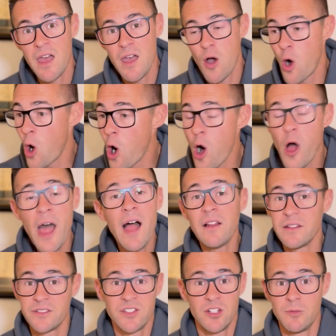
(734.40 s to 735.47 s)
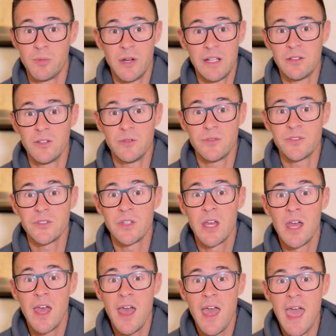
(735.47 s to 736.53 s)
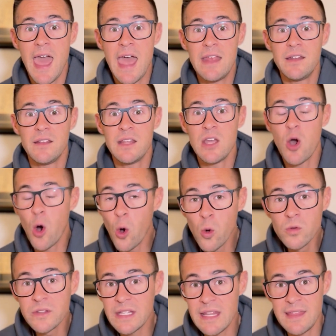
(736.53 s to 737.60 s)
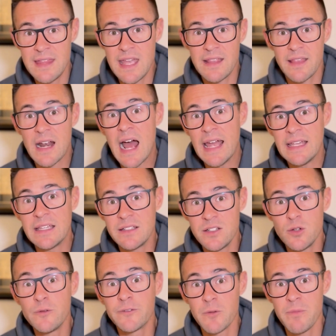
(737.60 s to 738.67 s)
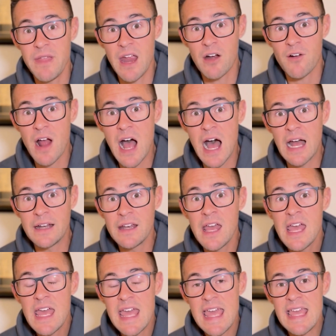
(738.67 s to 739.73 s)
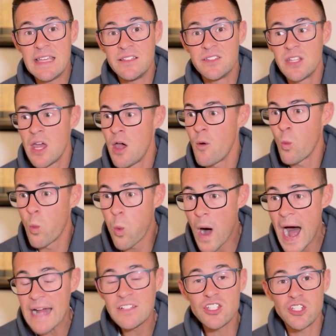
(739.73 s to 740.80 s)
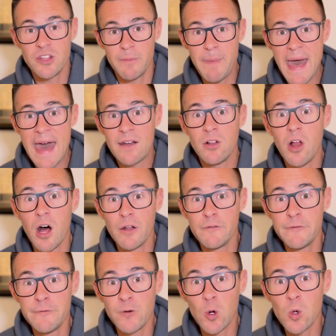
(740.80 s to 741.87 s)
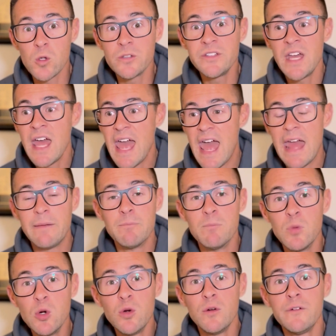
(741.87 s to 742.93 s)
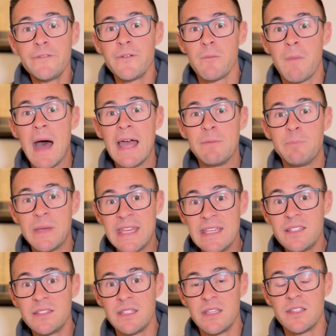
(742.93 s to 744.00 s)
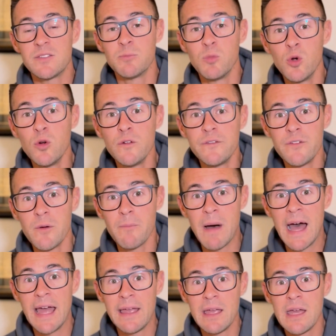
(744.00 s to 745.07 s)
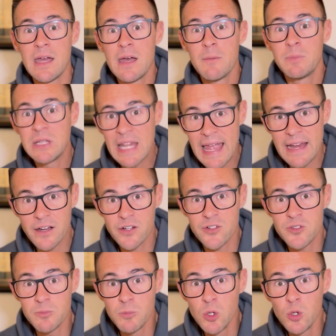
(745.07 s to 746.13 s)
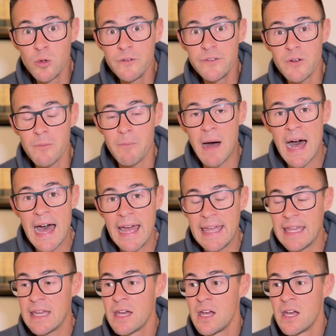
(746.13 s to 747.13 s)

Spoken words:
all hell is going to break loose. And the only thing that I can do from there on is watch the battle unfold and move my pieces, move my players, move my,